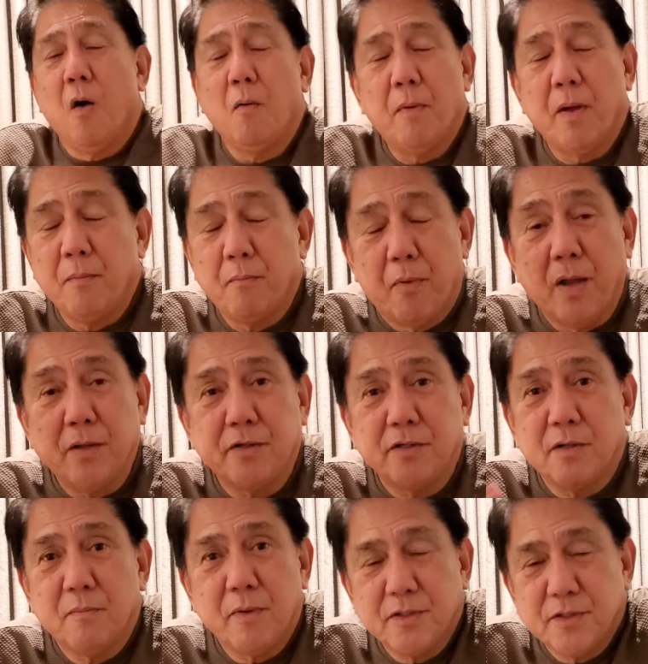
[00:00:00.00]
Oh, my
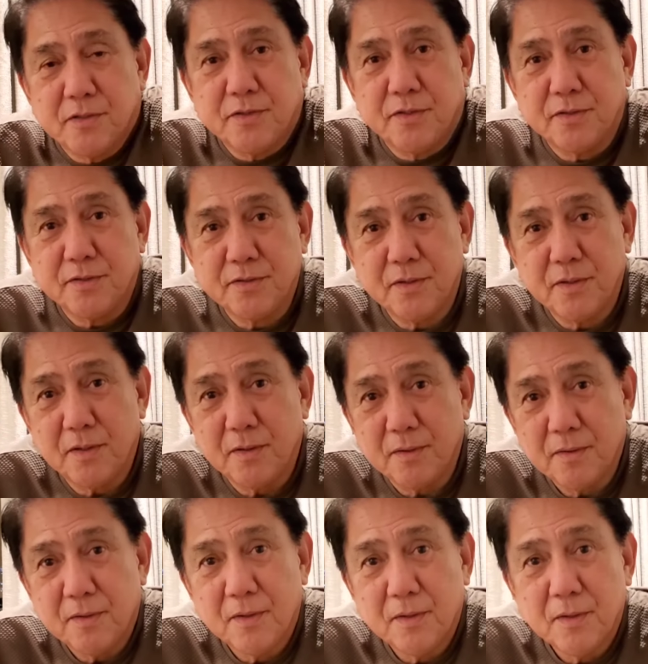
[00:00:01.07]
brothers and my sisters, you know.
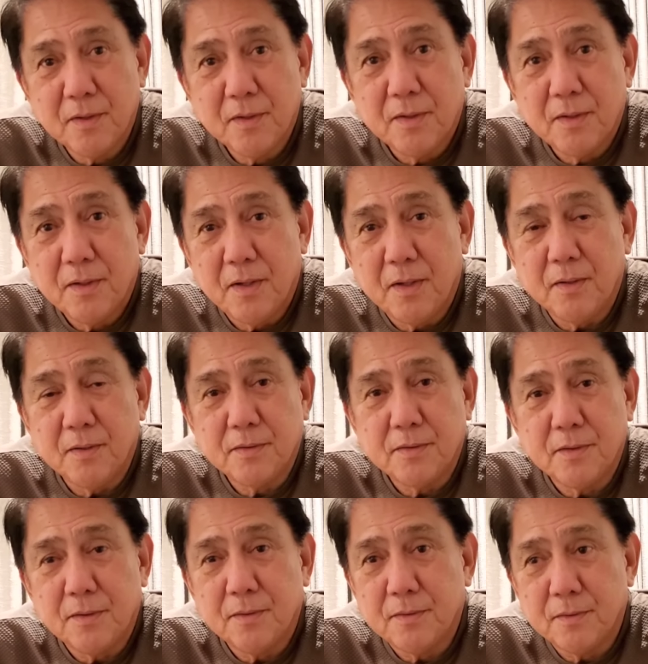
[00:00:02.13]
You know,
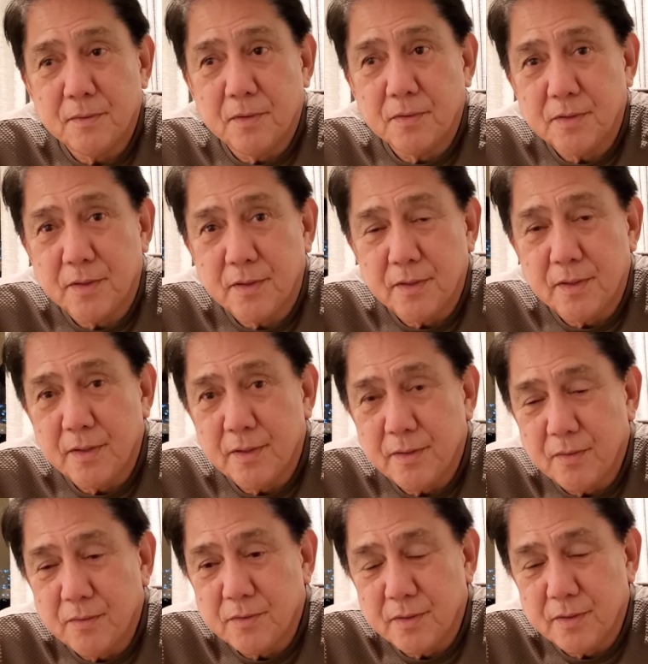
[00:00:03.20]
so those are the
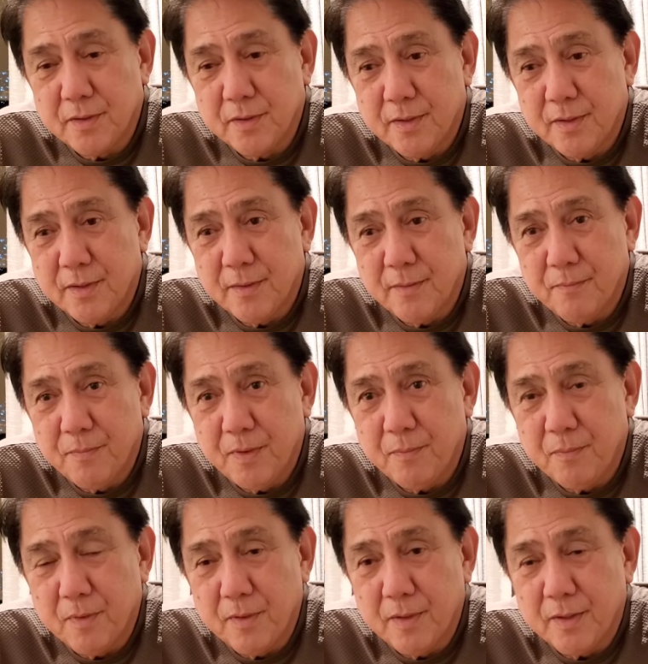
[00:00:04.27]
those are the
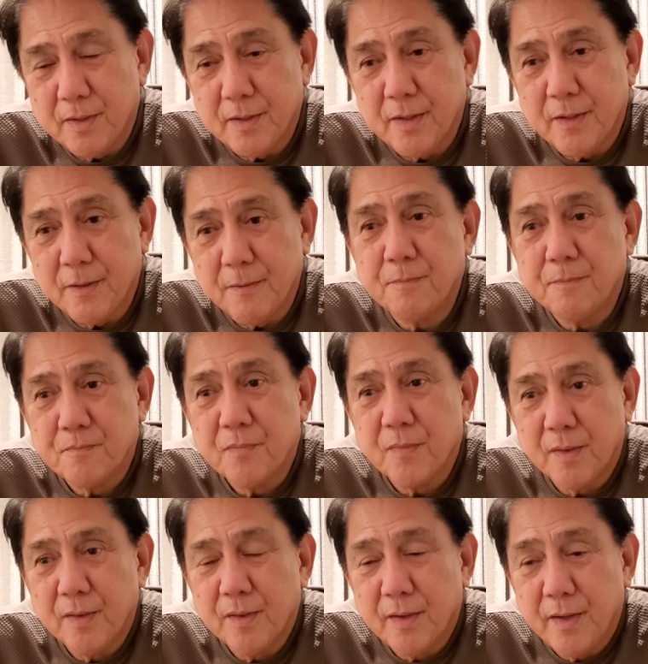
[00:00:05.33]
people that uh,
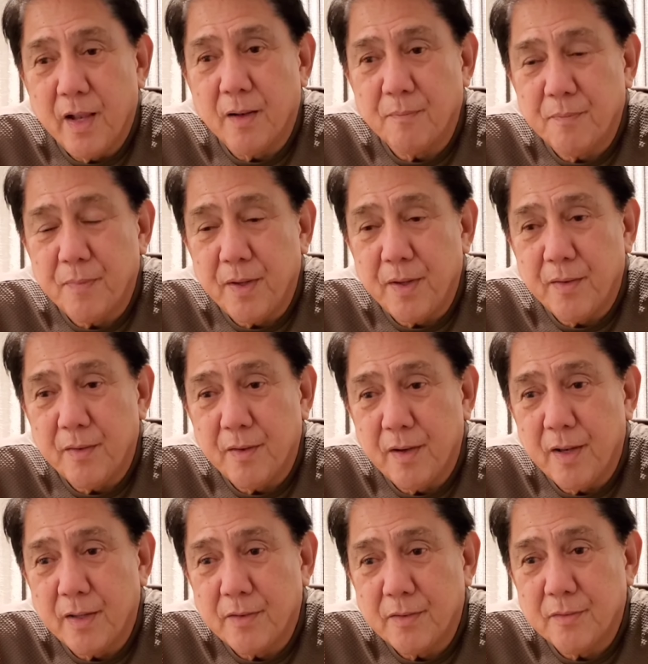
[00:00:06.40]
helped me a
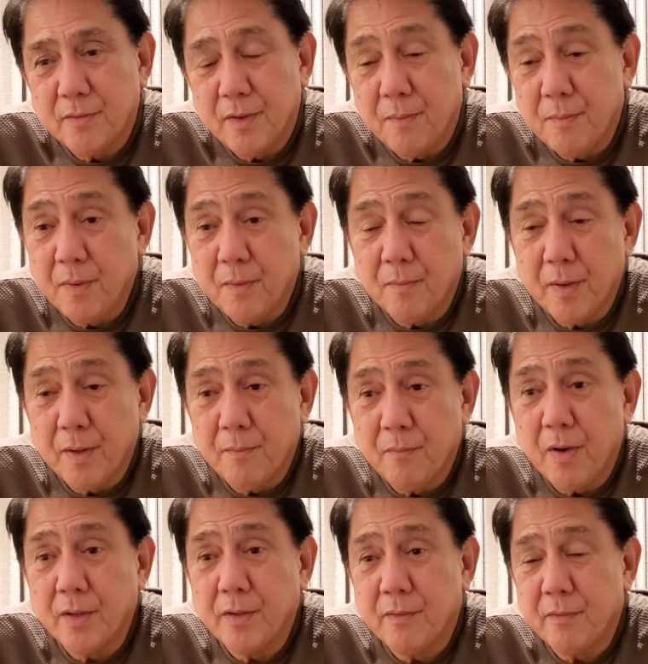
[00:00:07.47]
lot So Even my
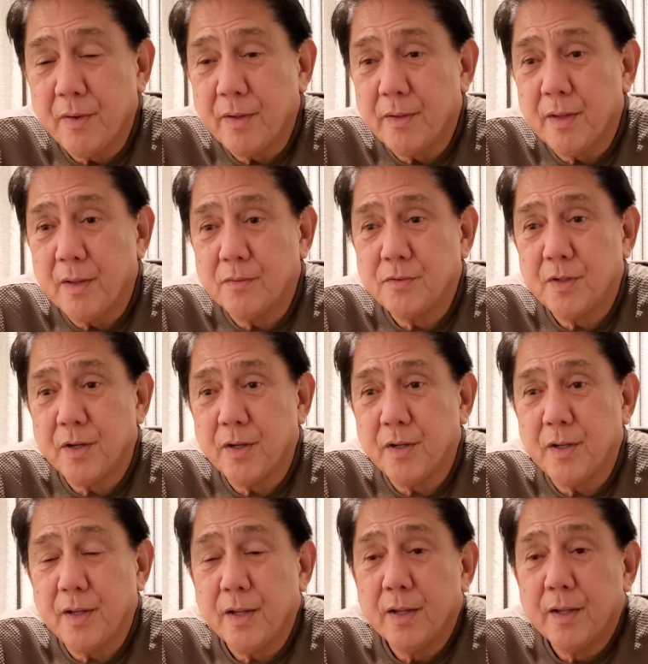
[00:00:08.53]
brother right now,
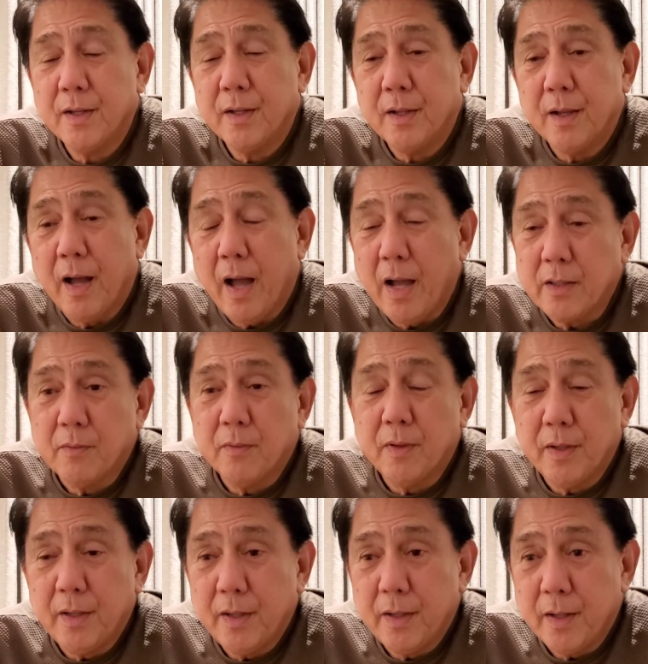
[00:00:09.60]
Charlie,
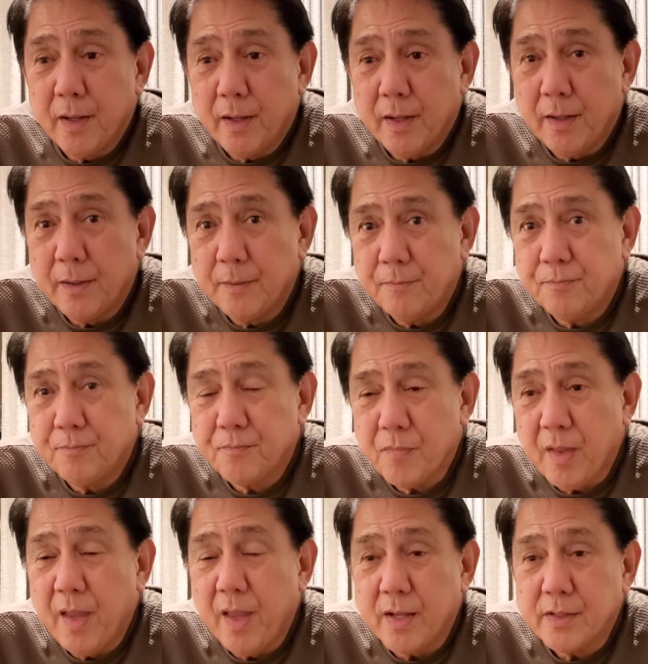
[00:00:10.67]
actually uh,
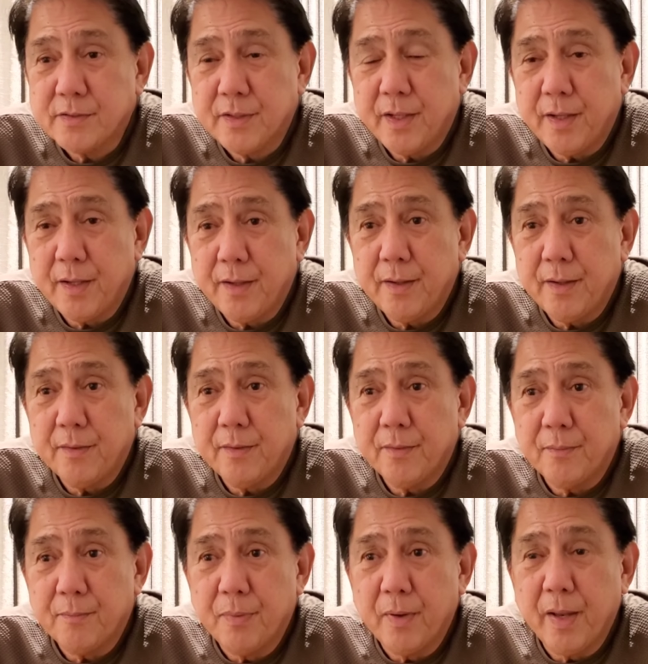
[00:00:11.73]
he has a
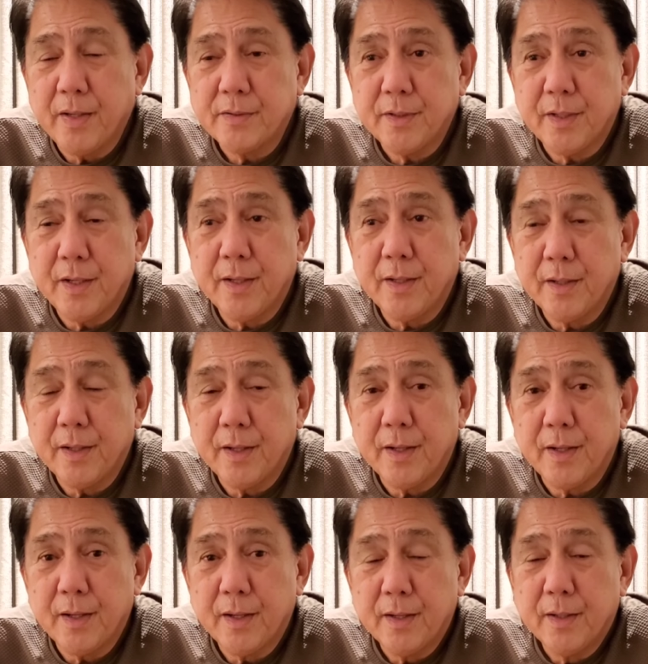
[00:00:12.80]
place in
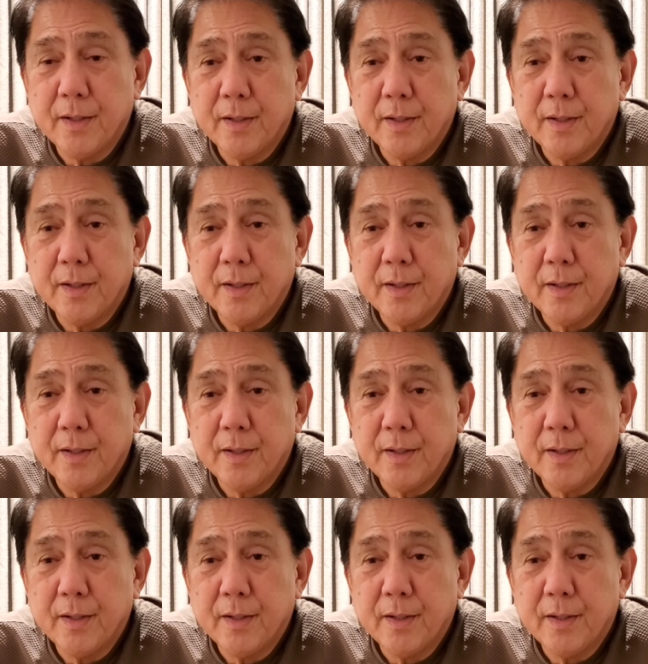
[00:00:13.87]
uh,